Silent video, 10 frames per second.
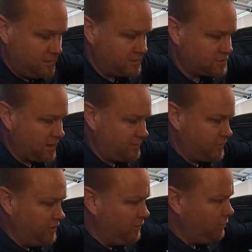Let's grab
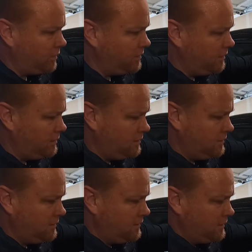the new one.
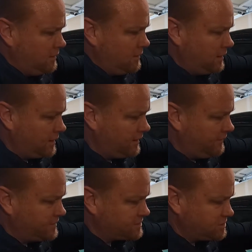
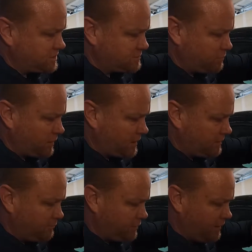Again, this is just plug
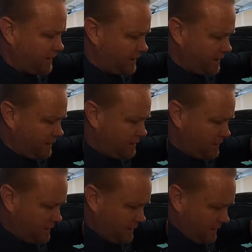and play.
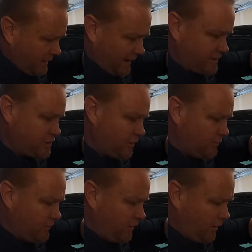I
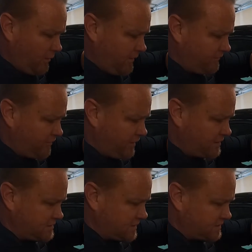don't know if
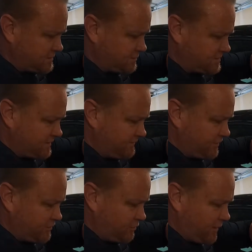there's a
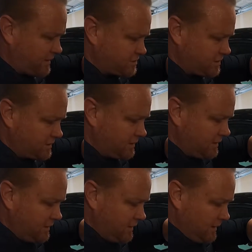specific direction
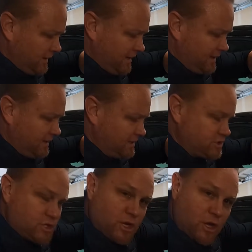it
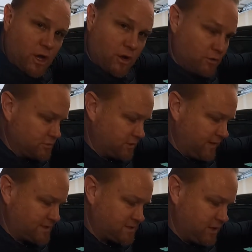needs to go. So
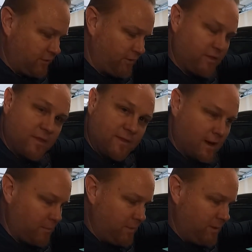that's the only thing
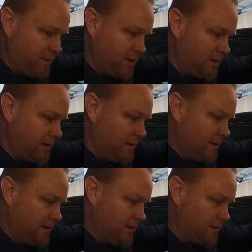that I'm maybe,
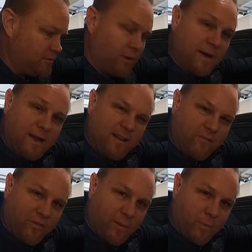do I need to
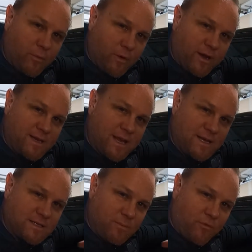flip it? We're going to
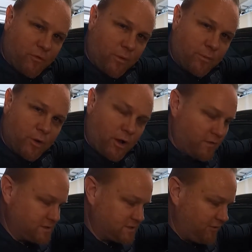test it before we put all
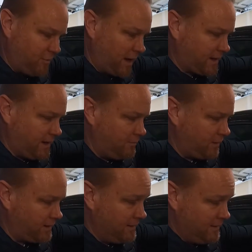this stuff back up.
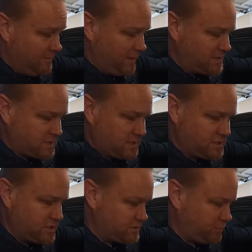But basically,
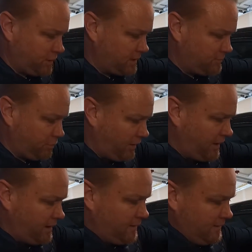it's just plug and
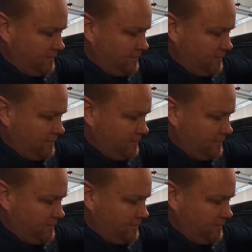play.